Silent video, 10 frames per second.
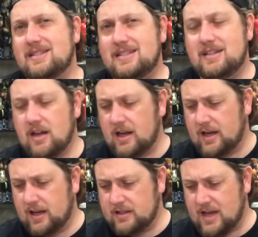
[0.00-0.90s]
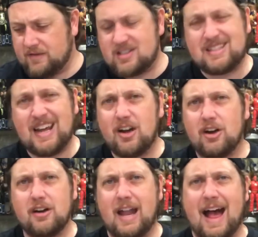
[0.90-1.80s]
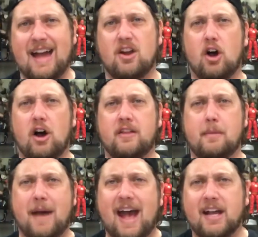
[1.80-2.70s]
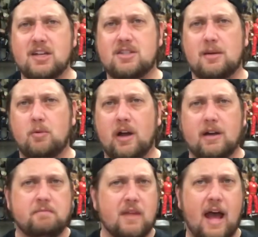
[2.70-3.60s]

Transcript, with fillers: Devastator not on the package somewhere?